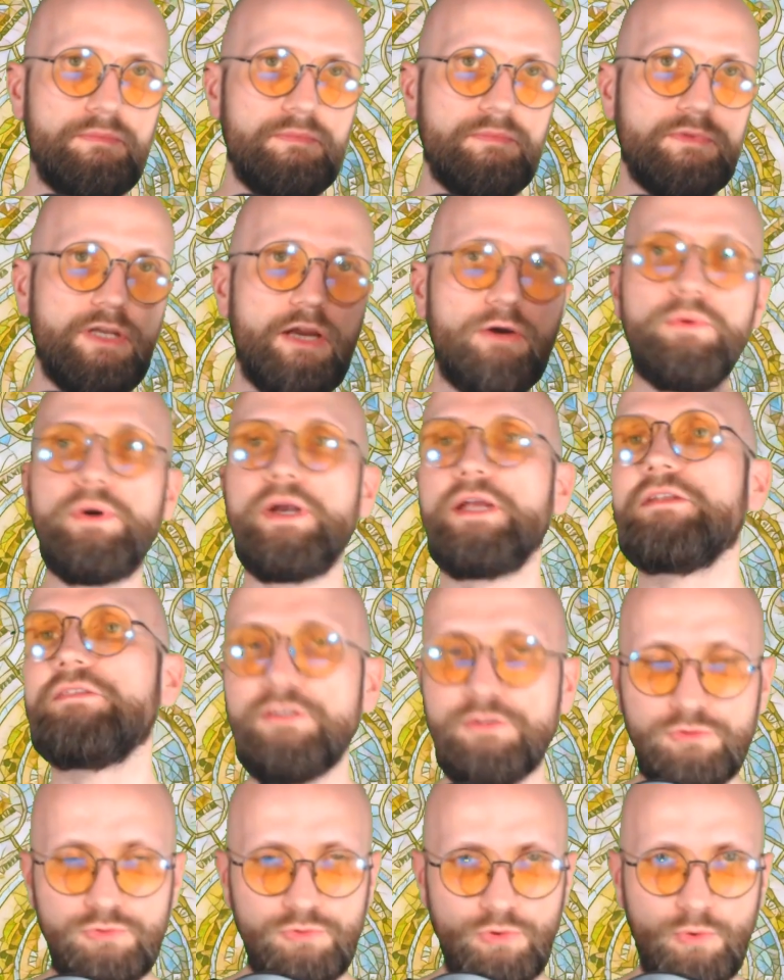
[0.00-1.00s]

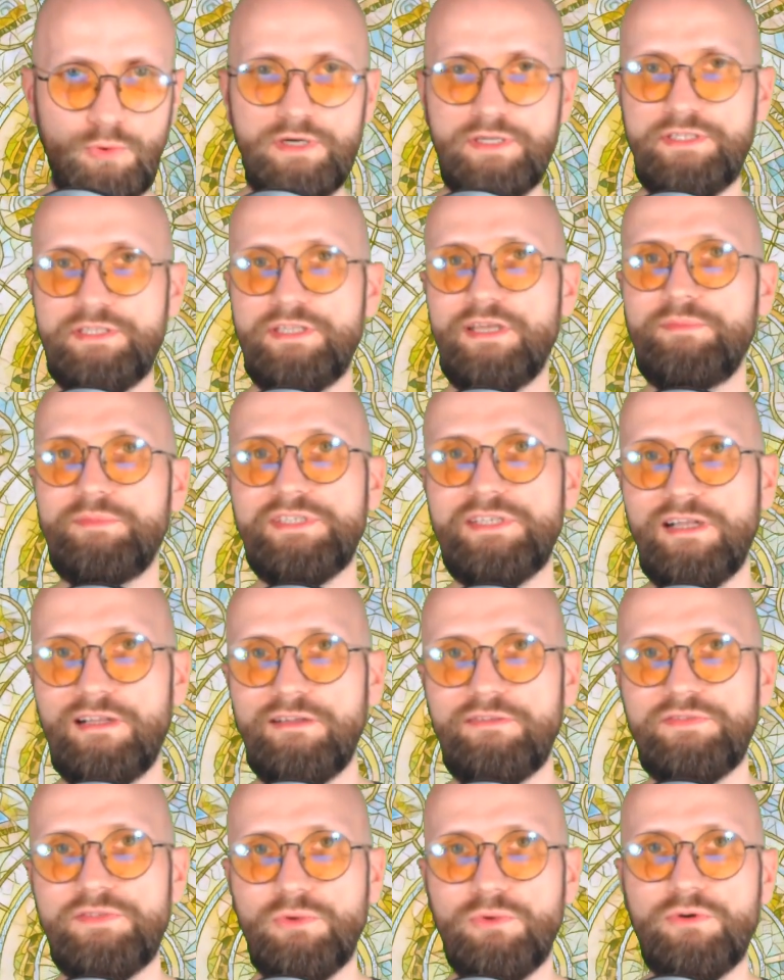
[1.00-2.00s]
directed towards
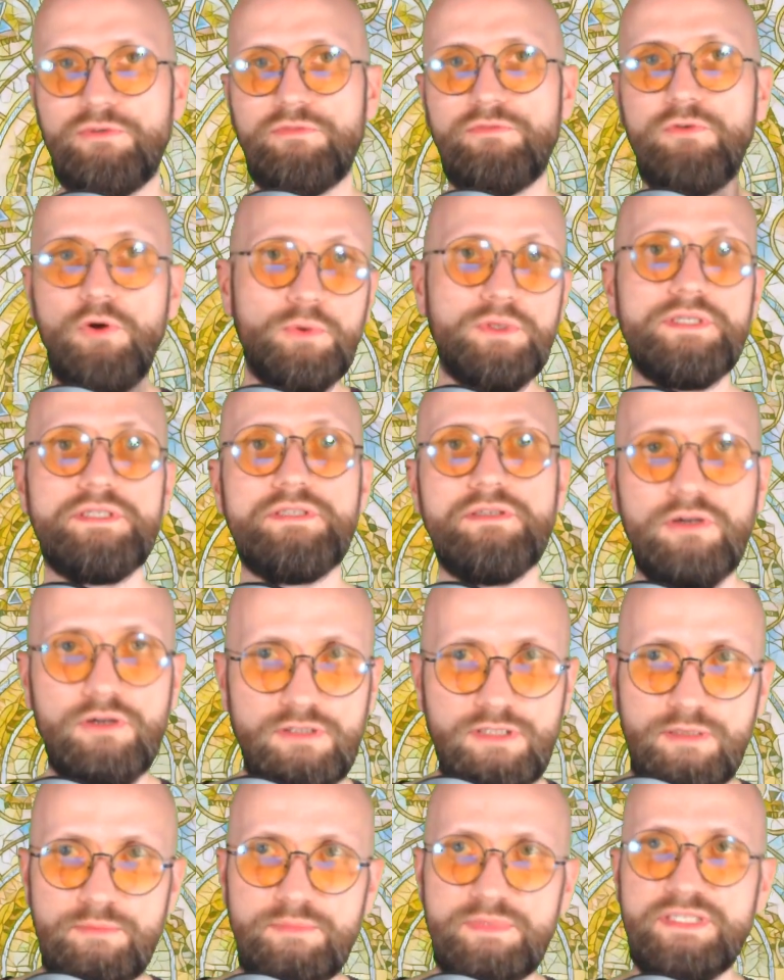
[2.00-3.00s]
themselves or focused
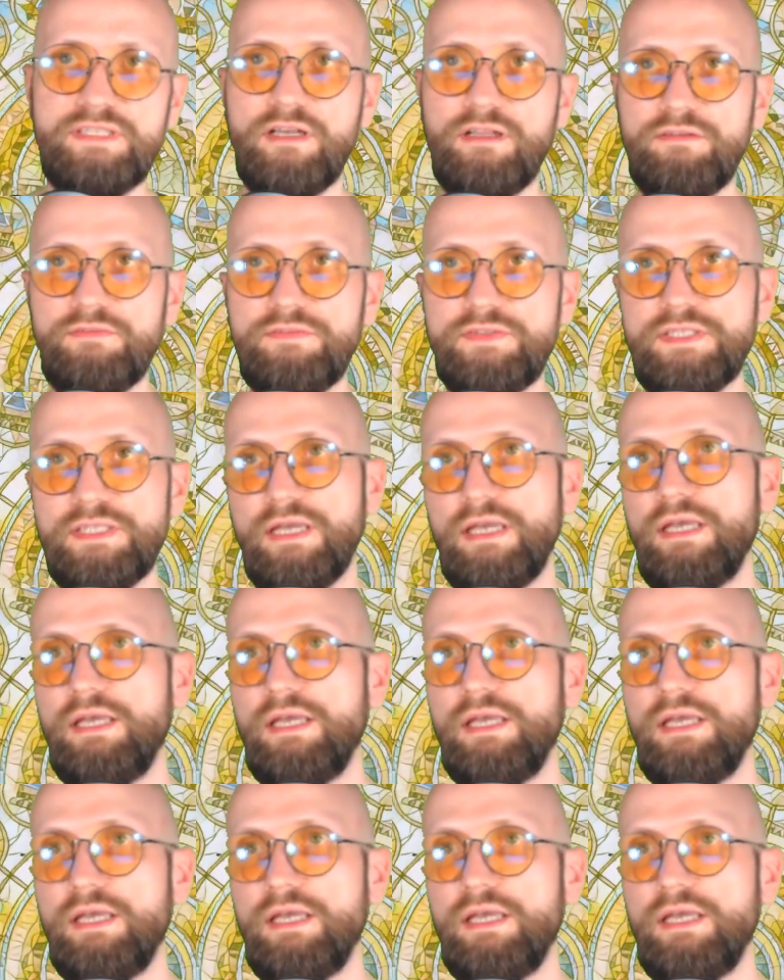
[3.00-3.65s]
on themselves.